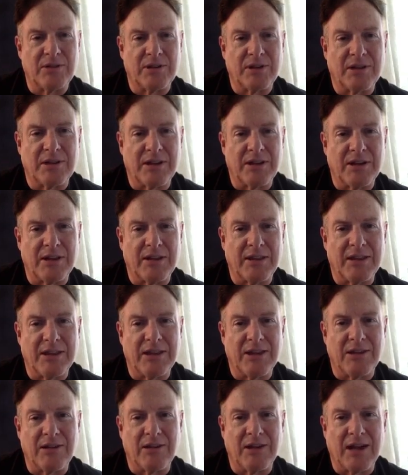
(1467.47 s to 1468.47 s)
I
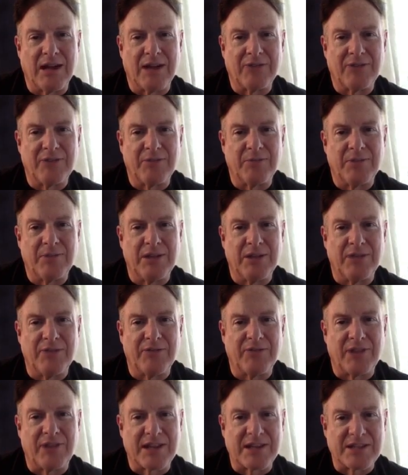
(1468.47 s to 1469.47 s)
think you have to be
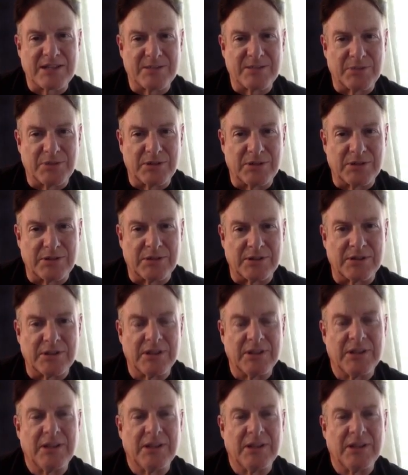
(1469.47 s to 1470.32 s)
flexible